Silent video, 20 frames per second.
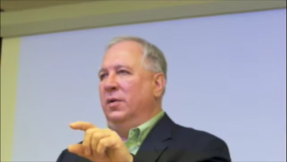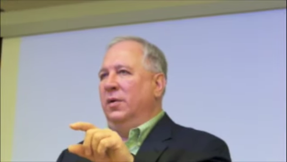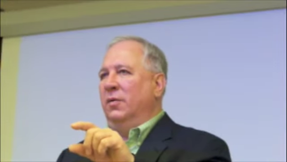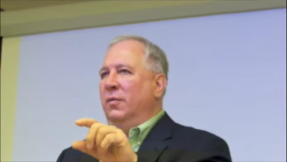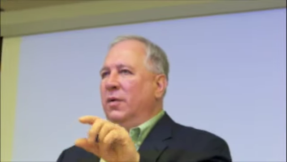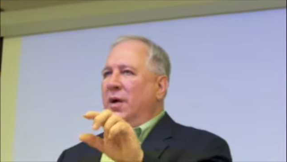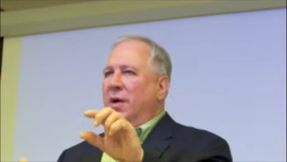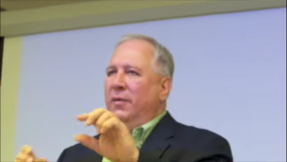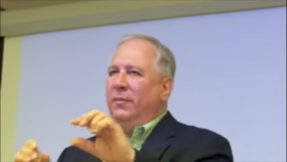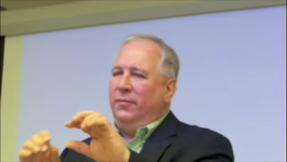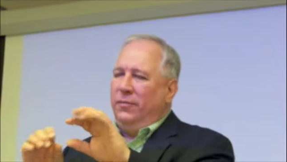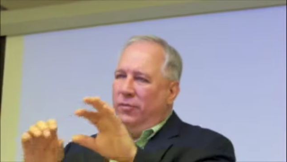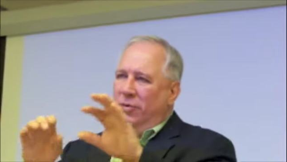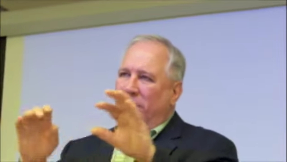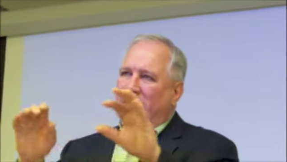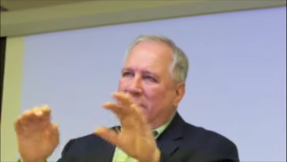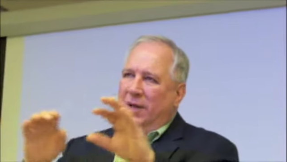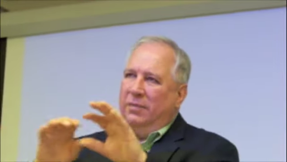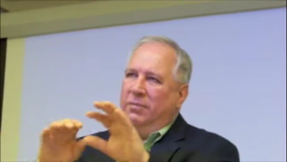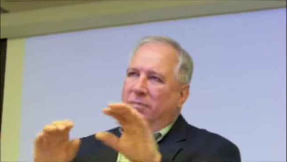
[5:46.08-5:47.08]
Well, we're
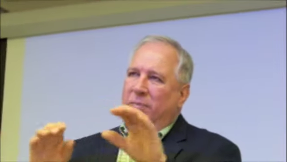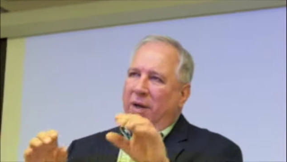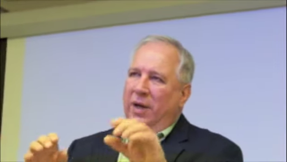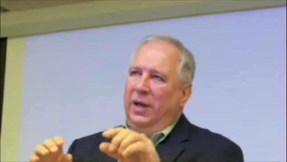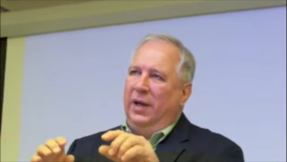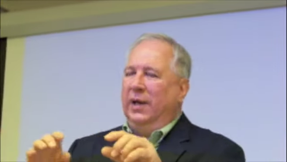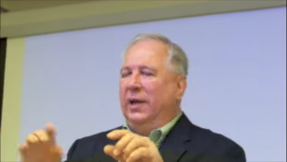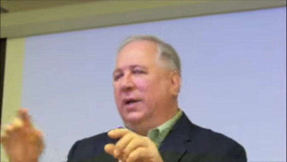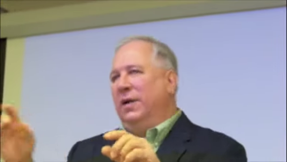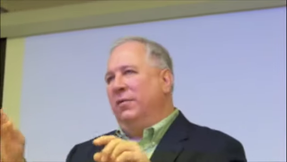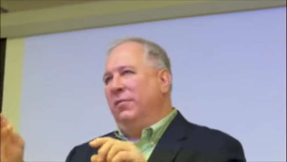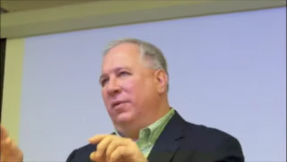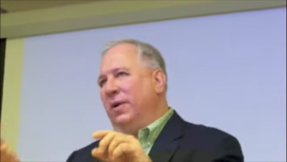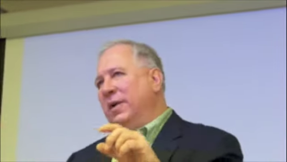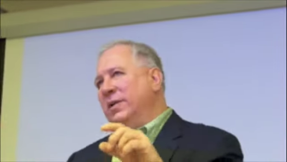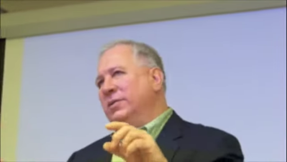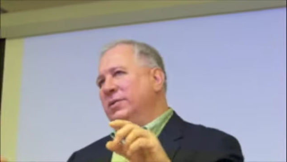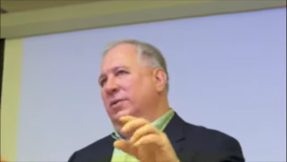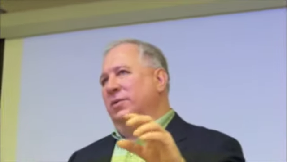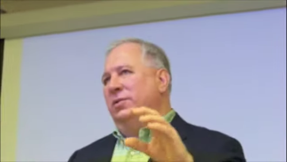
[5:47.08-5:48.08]
getting by. I got a
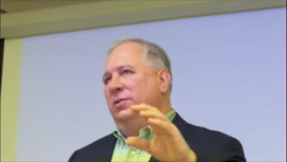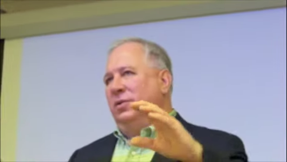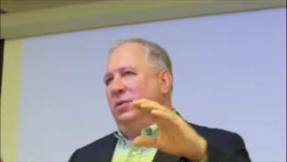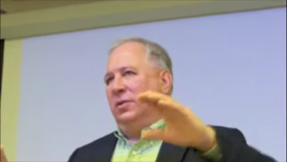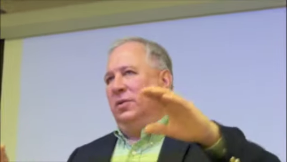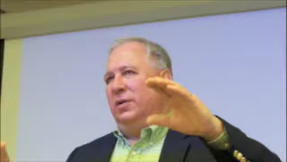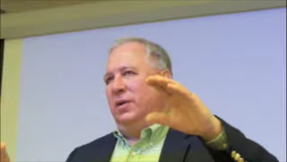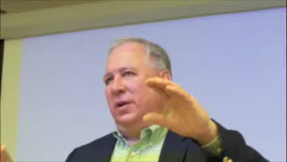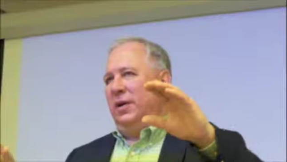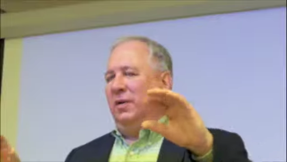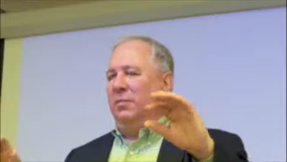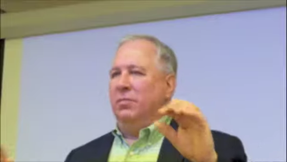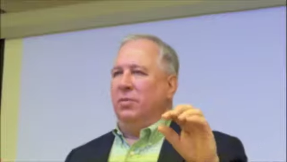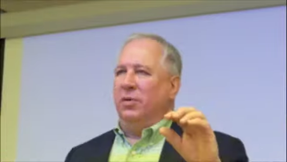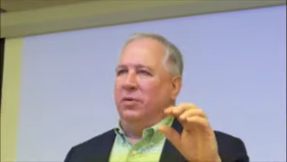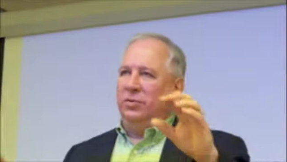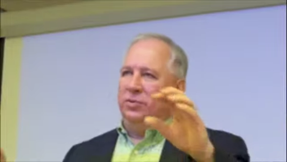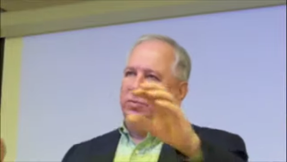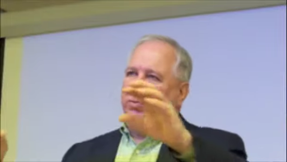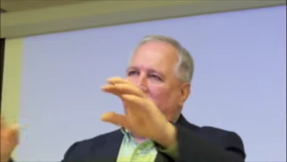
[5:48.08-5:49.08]
raise this year. Got a
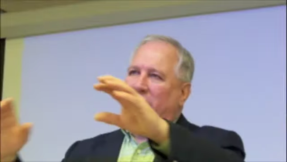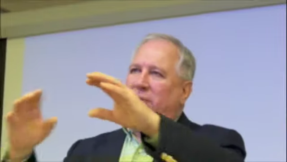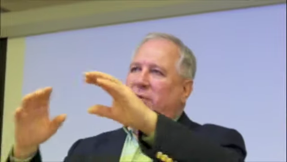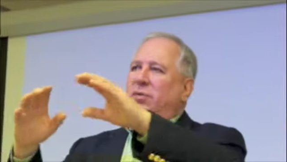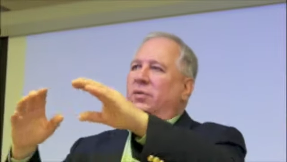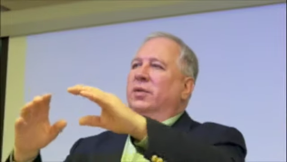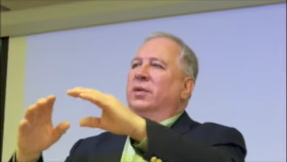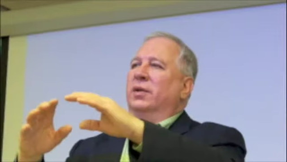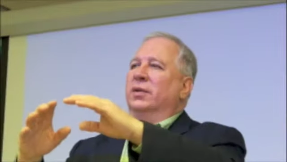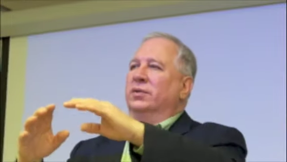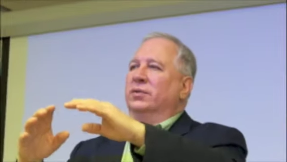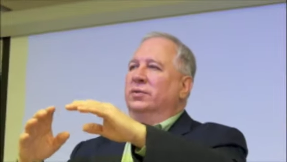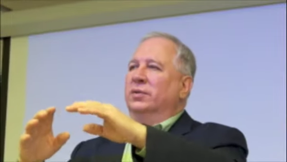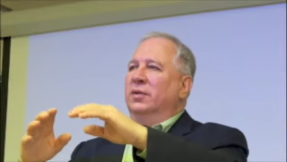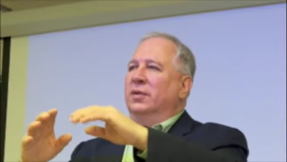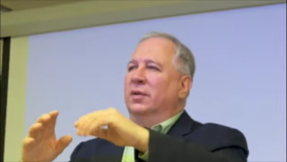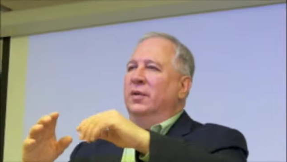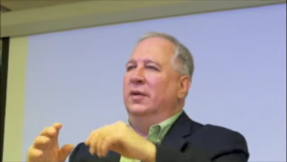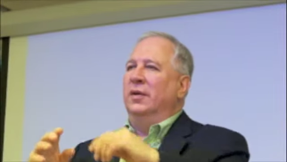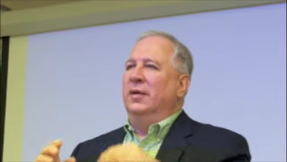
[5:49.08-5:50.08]
bonus. We can do this.
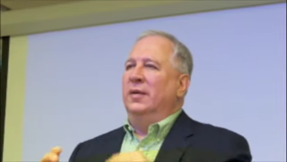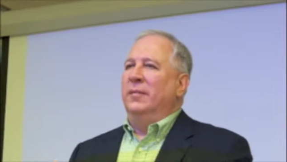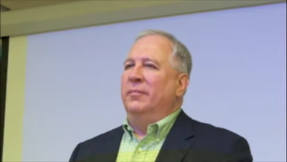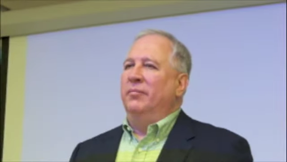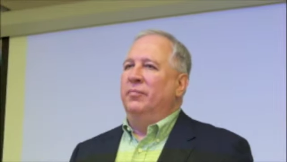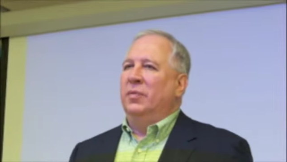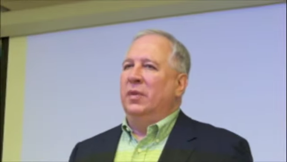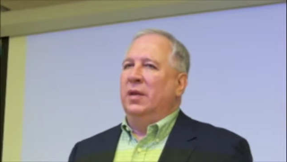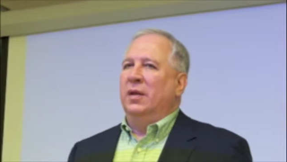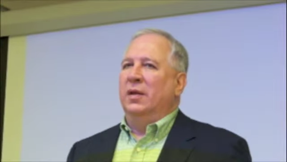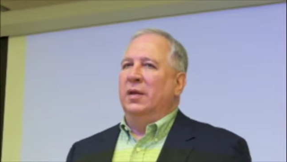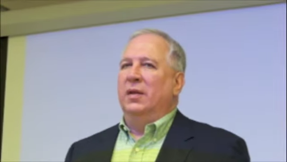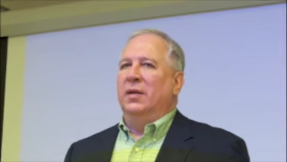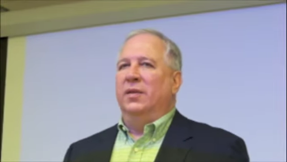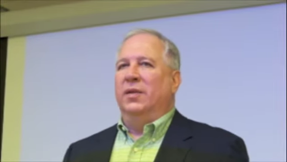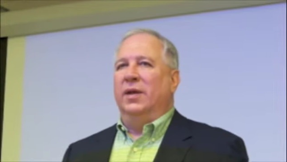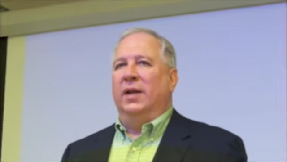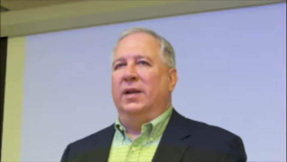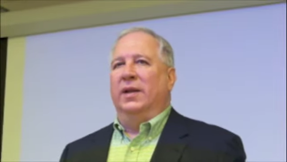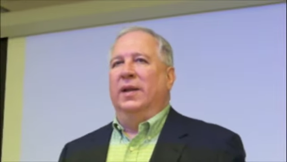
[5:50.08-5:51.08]

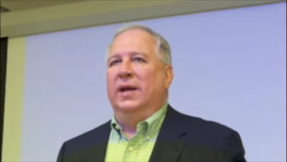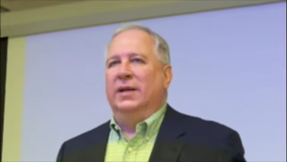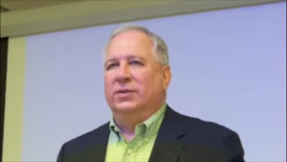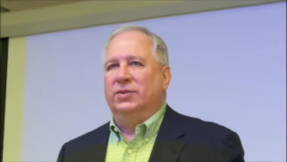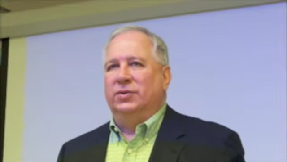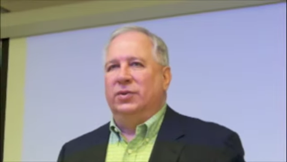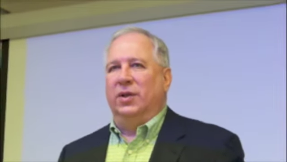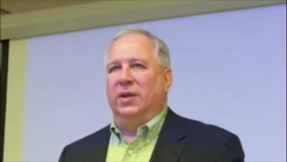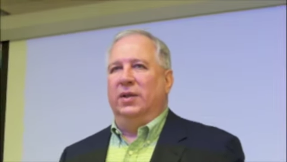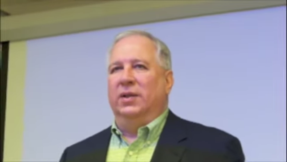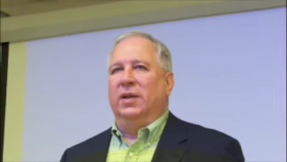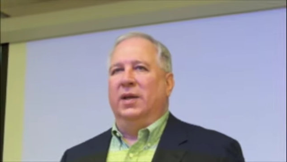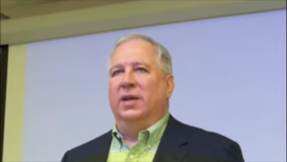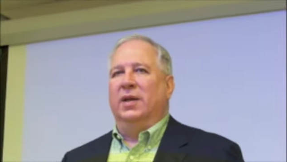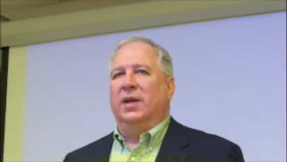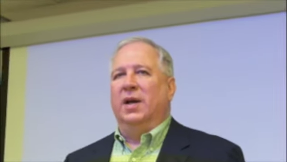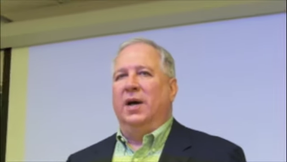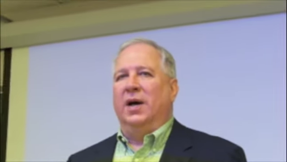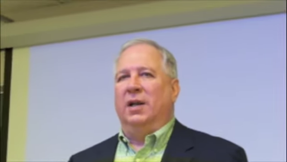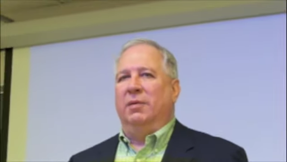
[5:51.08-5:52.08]
Then next thing, the
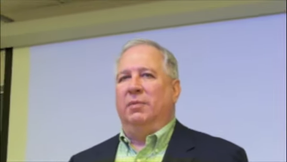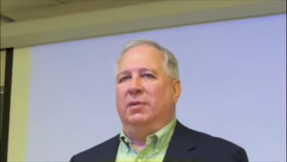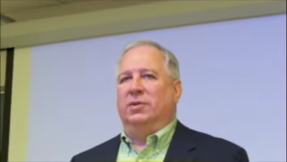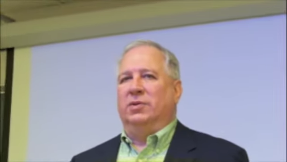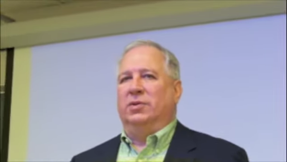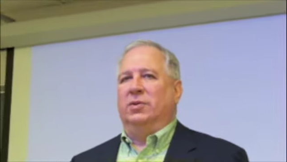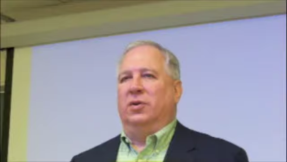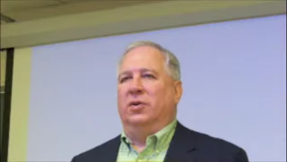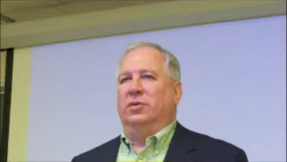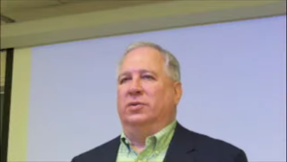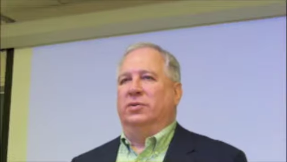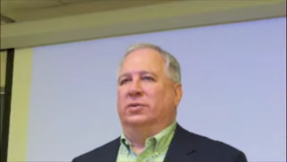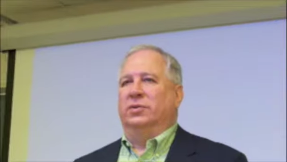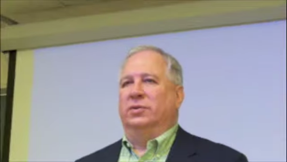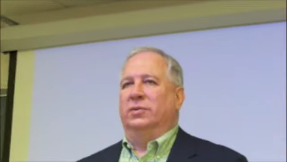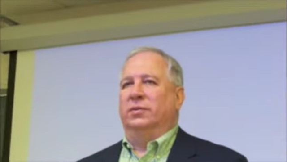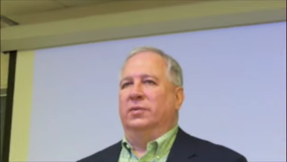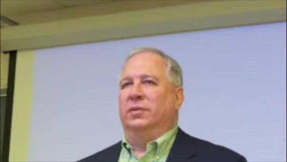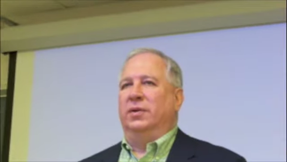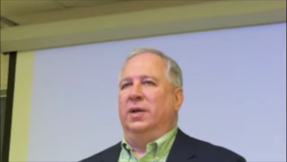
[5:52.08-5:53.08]
economy starts
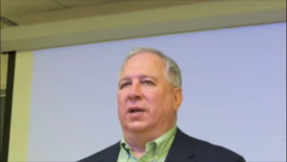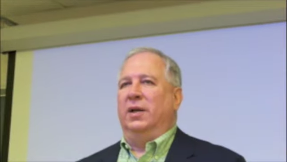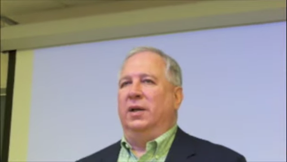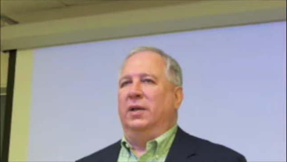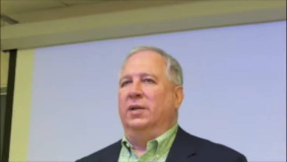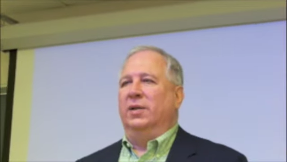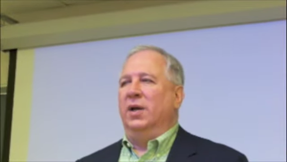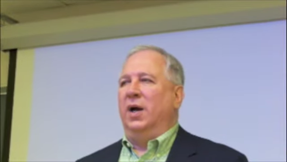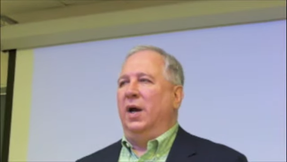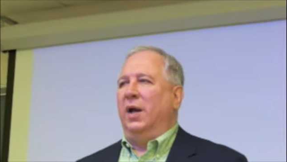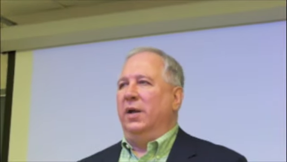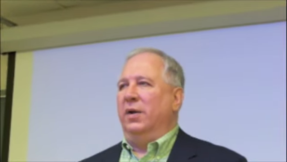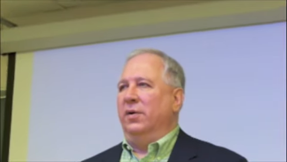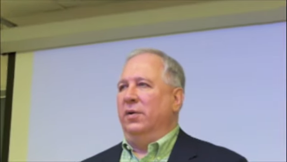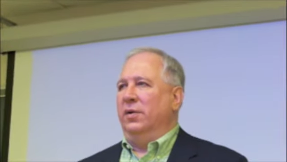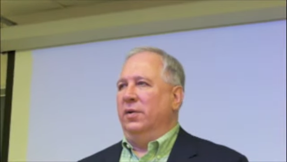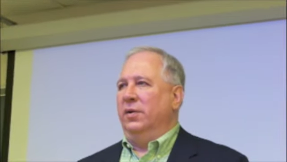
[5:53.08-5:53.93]
getting tired.